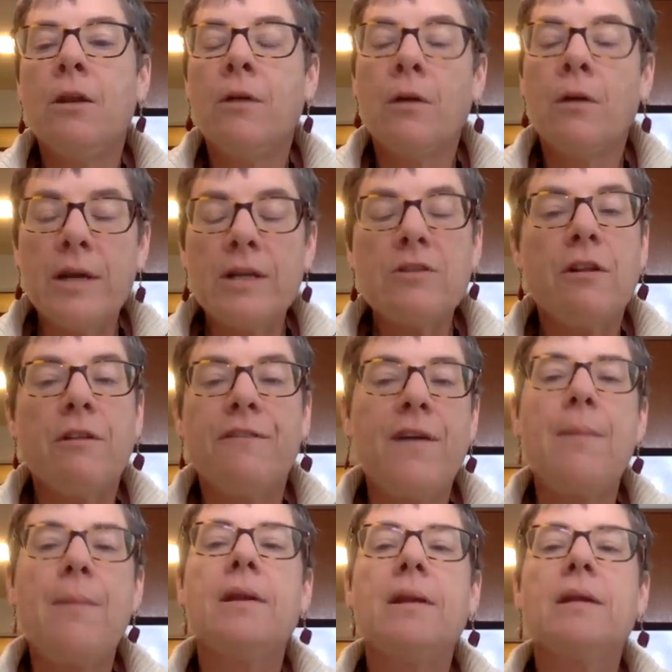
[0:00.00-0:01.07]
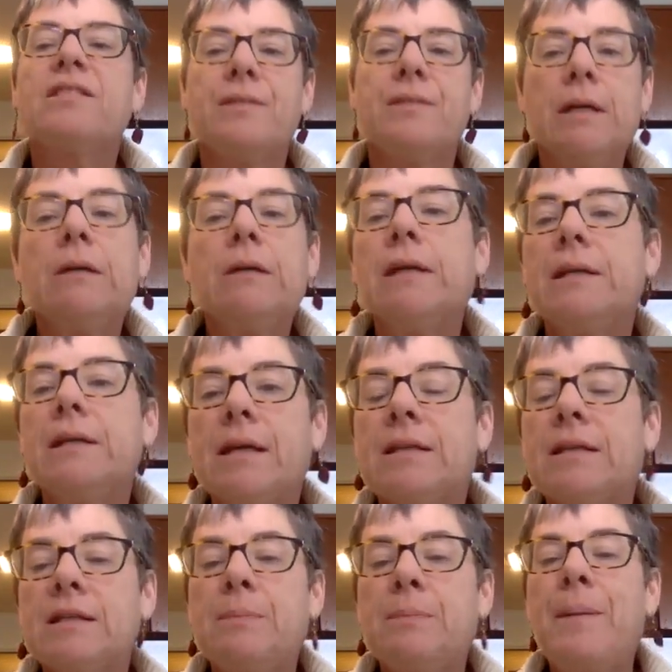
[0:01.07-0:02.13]
original feminist theory
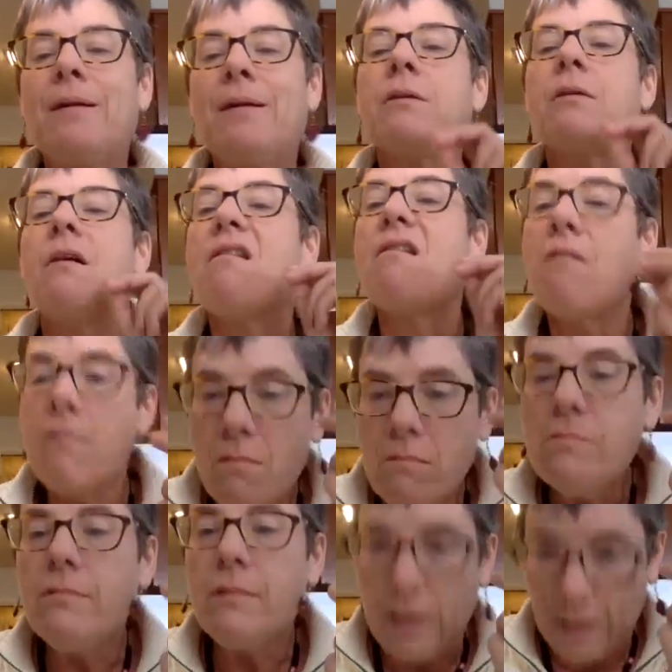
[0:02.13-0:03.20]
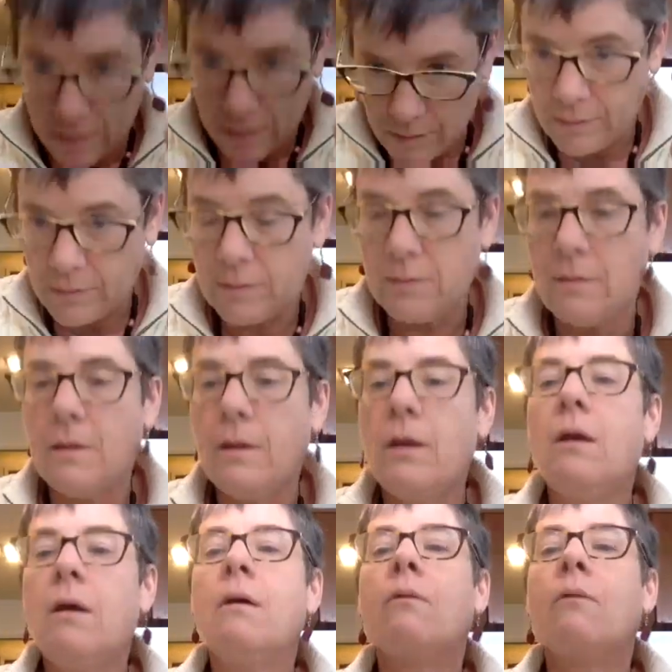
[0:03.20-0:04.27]
says it's better to own these
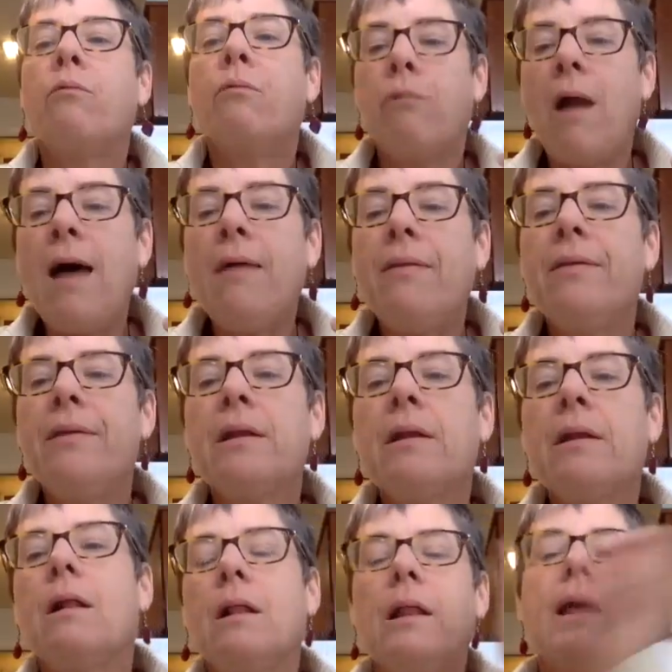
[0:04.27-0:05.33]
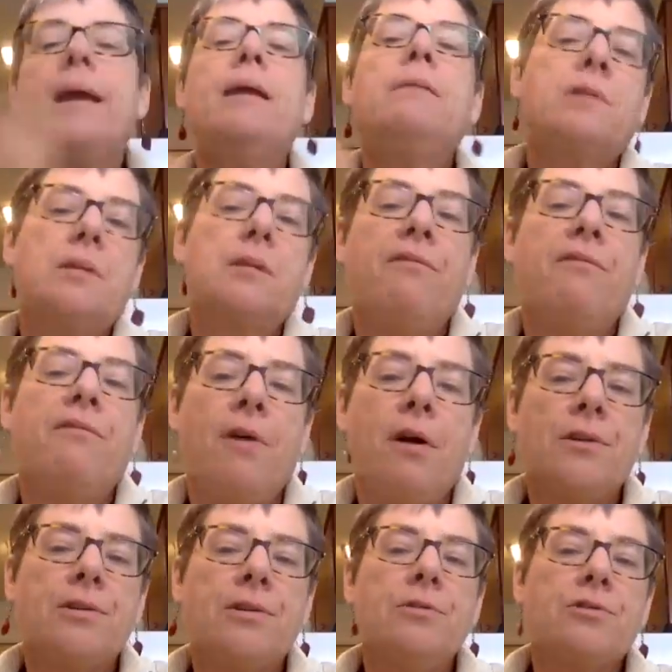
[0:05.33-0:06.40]
rather than claim some
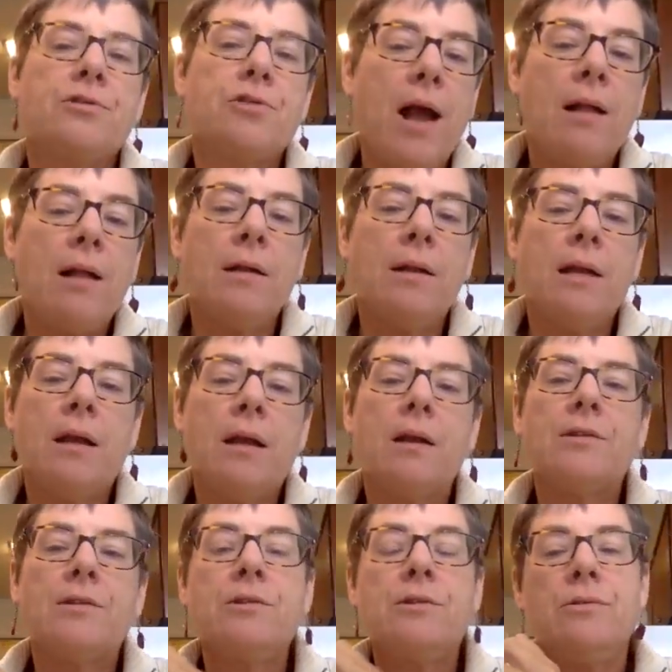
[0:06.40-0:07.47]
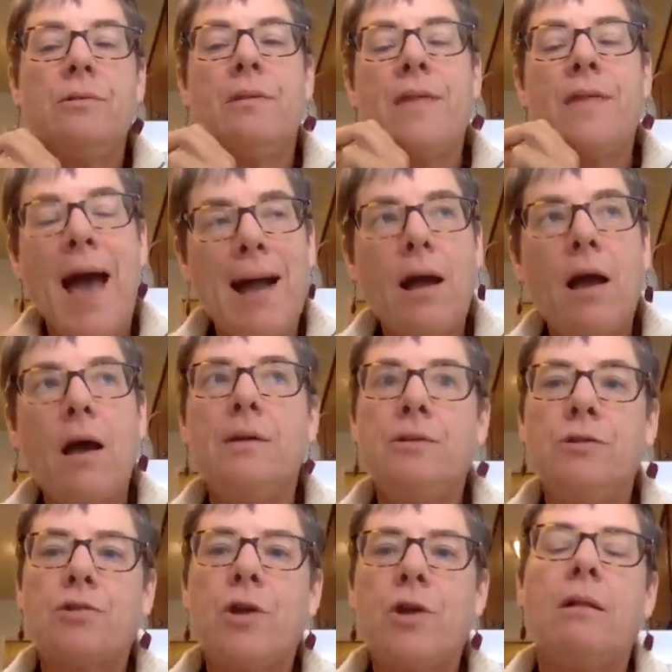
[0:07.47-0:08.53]
false neutrality, because that kind of
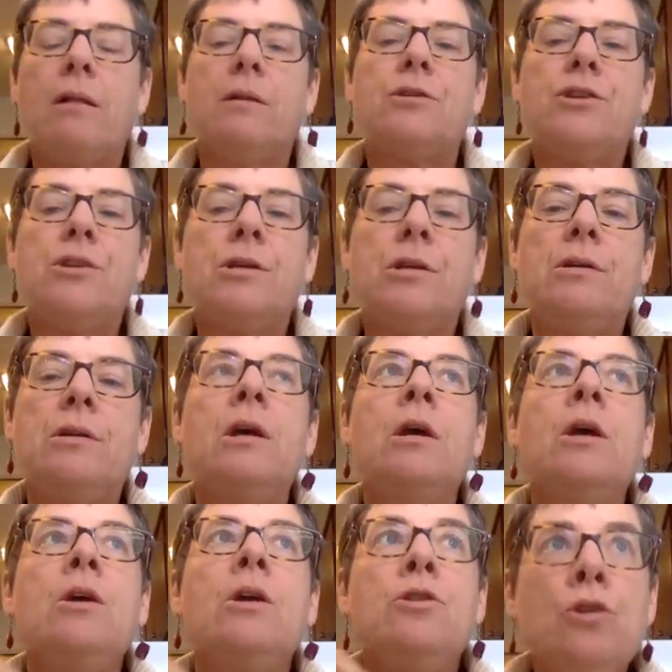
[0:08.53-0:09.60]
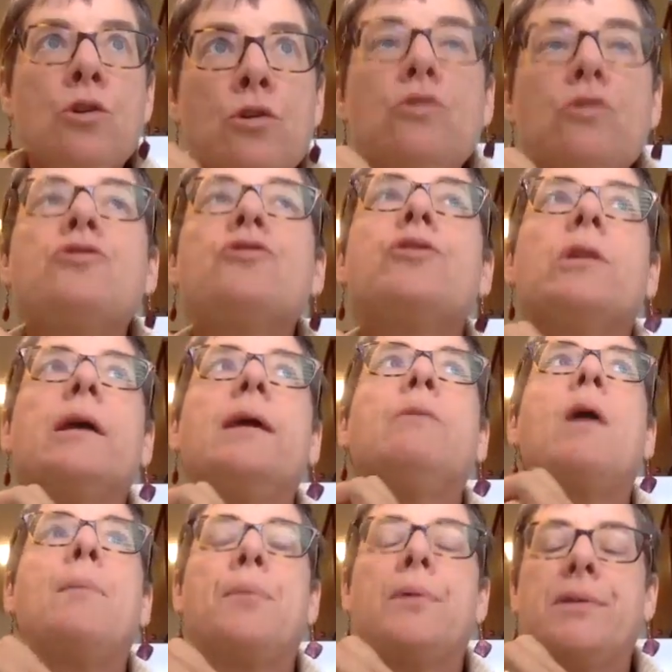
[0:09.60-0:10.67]
neutrality usually
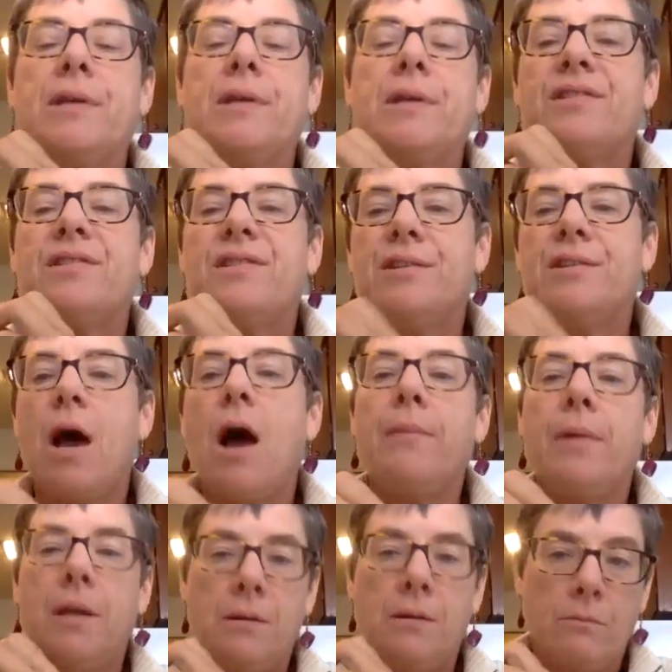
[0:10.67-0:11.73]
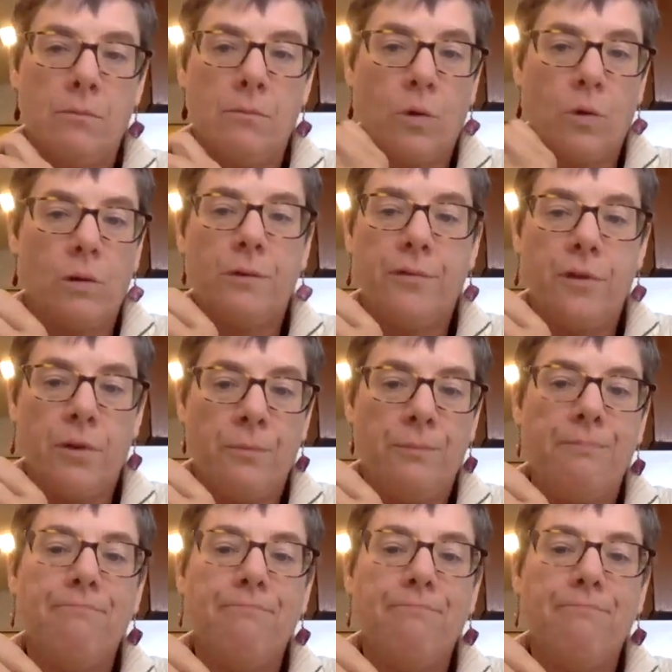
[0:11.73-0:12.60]
represents the dominant worldview.